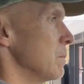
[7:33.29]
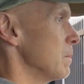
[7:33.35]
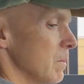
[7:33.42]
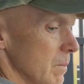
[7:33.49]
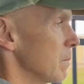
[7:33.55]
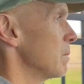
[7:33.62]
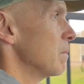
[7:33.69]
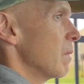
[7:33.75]
They
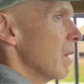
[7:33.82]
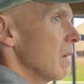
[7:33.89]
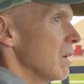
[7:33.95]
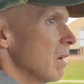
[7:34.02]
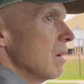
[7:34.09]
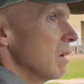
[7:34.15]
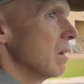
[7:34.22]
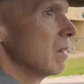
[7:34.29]
seem
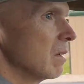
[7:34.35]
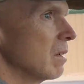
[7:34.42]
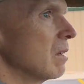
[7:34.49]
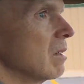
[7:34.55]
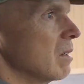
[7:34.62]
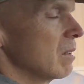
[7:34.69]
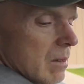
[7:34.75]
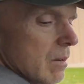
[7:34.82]
safe.
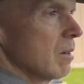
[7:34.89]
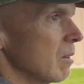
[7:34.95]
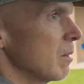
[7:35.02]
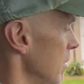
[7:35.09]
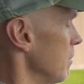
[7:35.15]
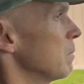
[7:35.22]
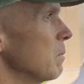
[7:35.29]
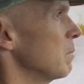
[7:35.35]
The value